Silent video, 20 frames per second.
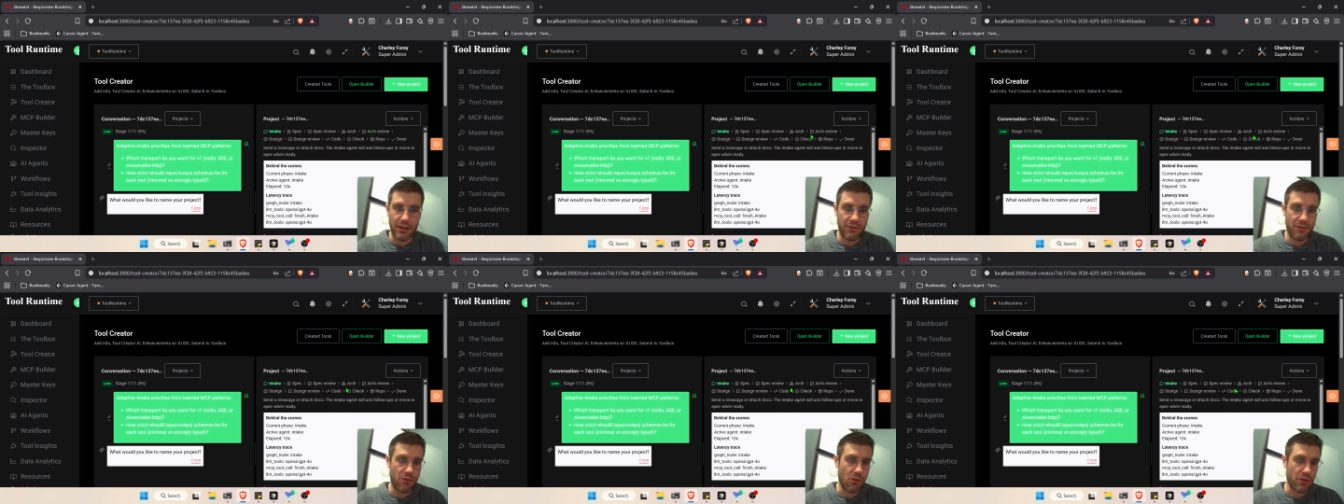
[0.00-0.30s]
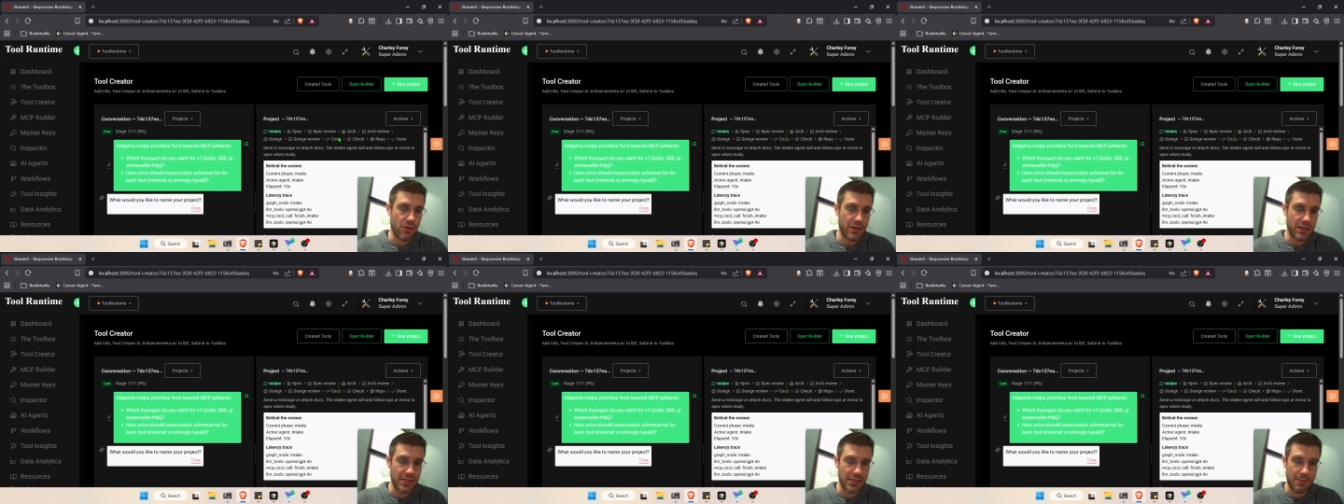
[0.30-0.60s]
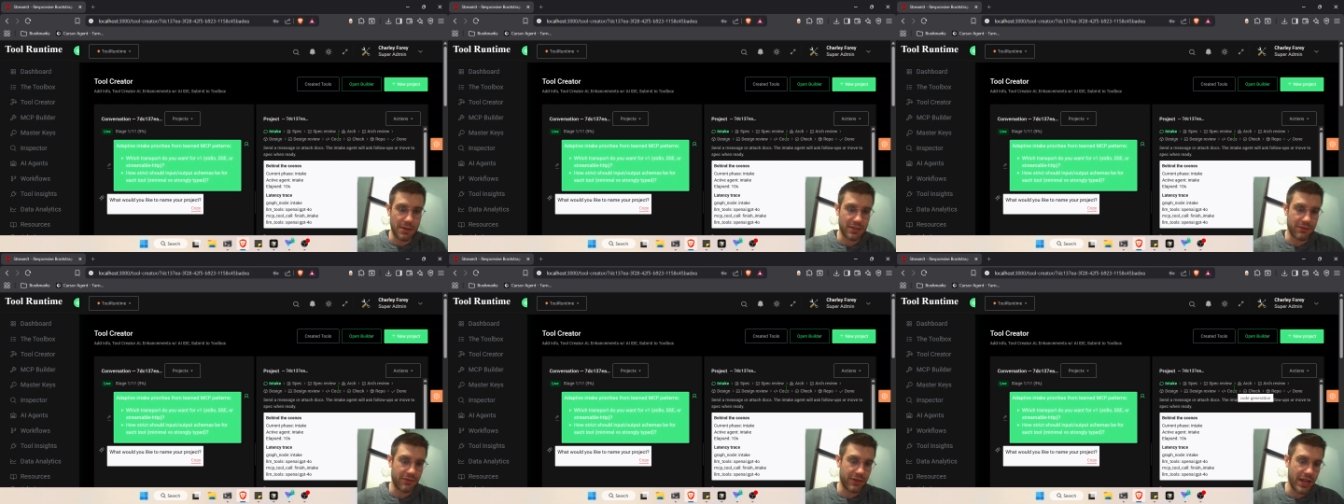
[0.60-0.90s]
for the
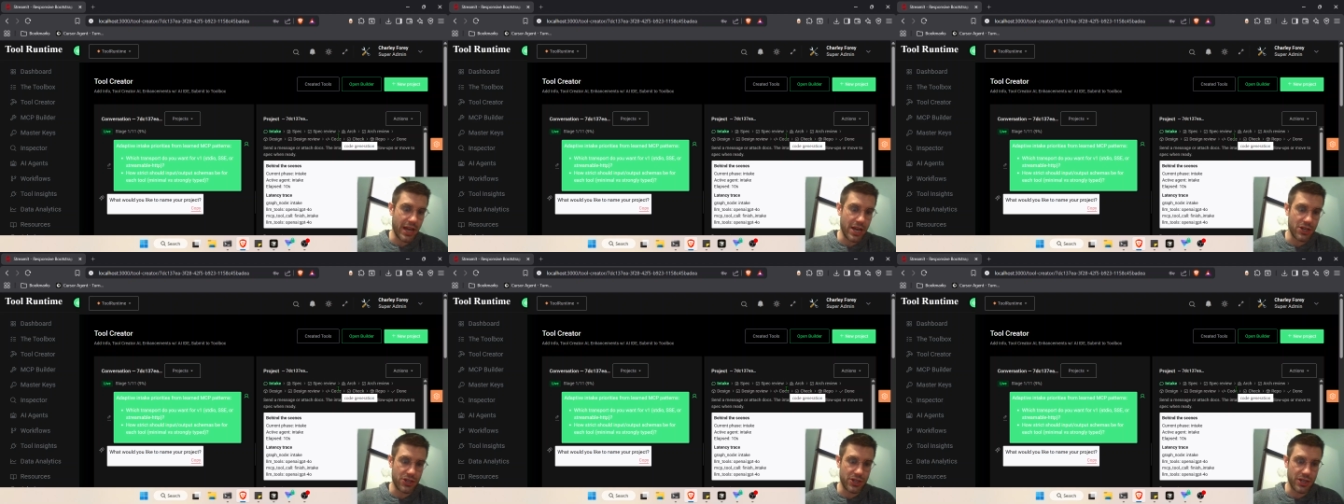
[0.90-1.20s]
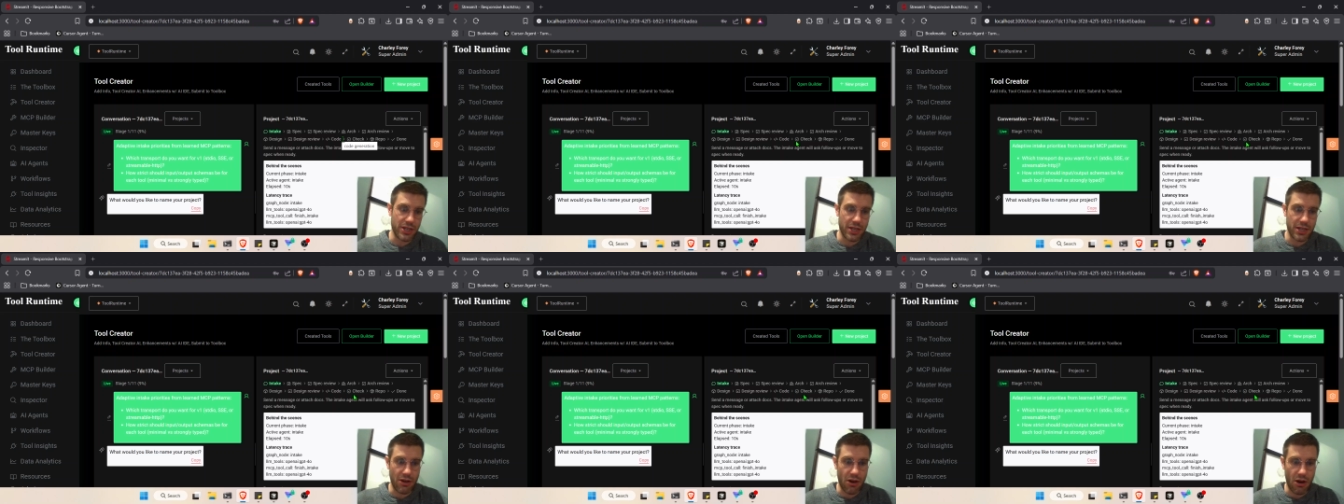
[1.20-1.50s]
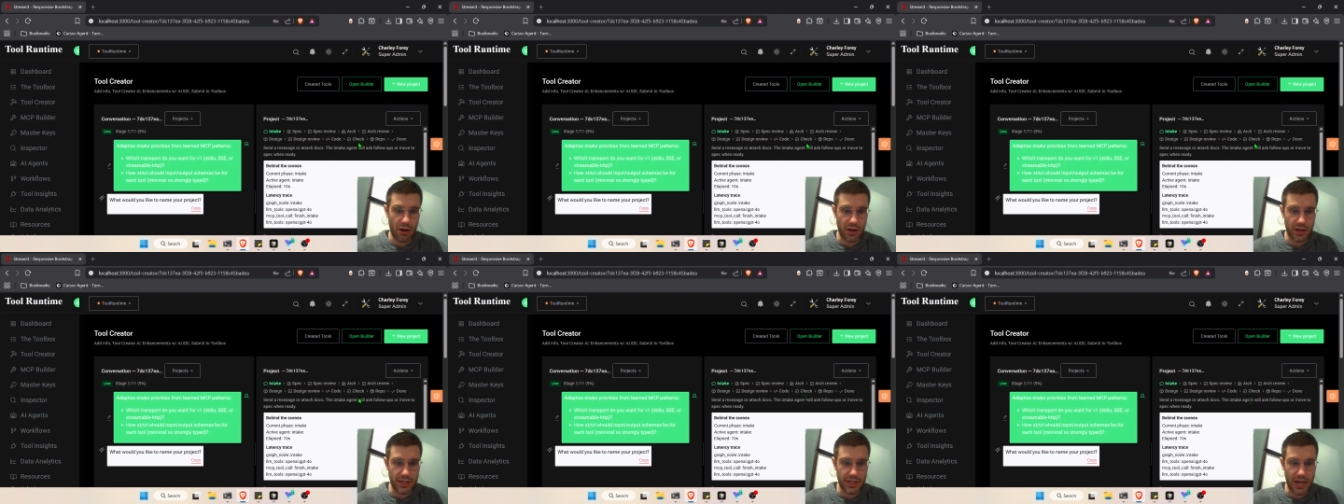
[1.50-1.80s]
specification,
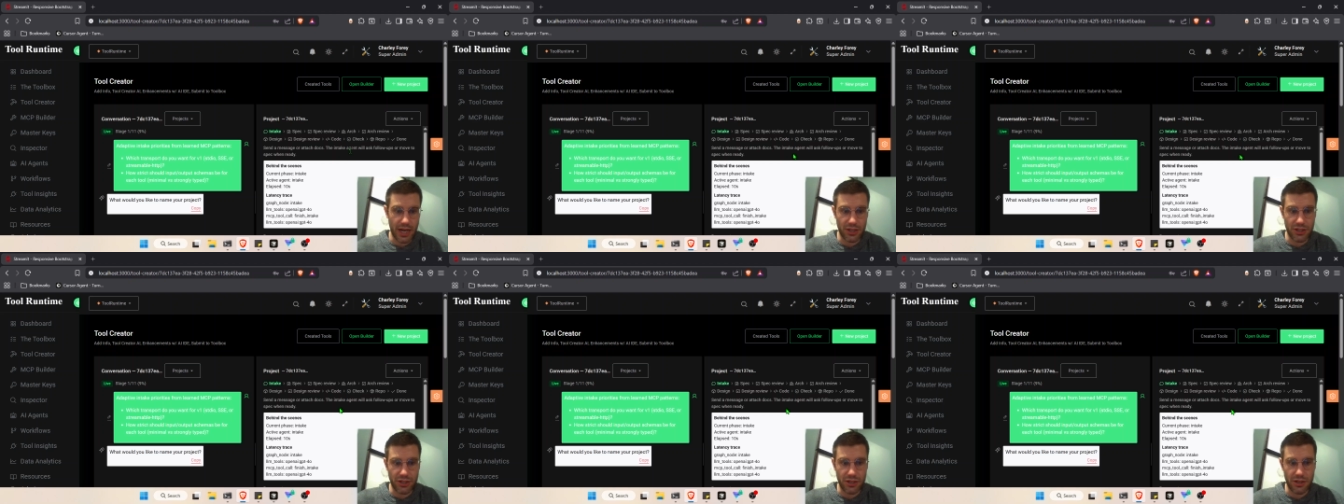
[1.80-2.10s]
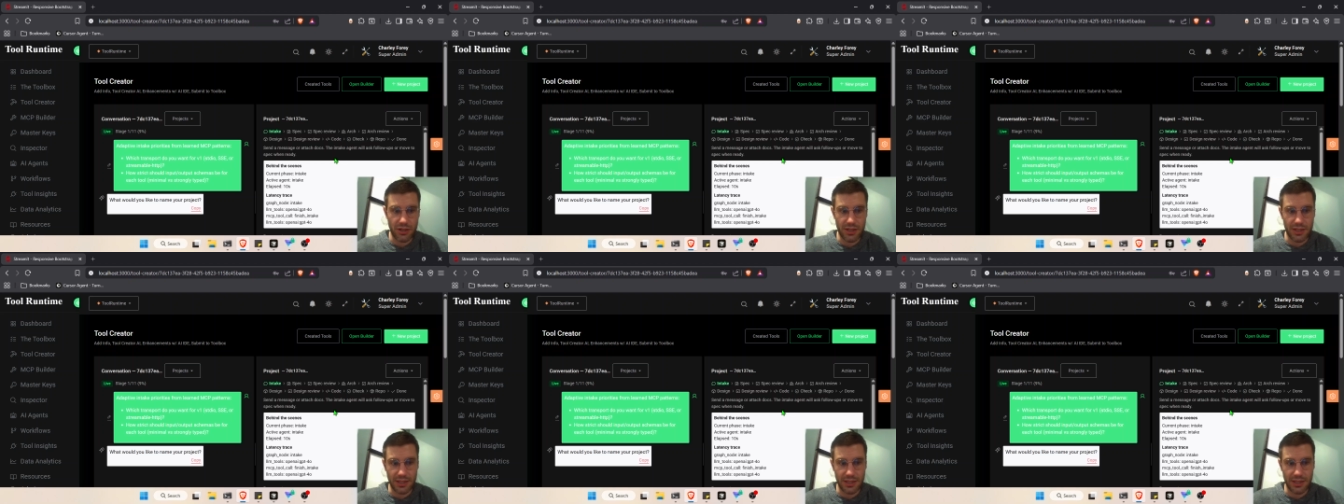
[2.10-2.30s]
architecture,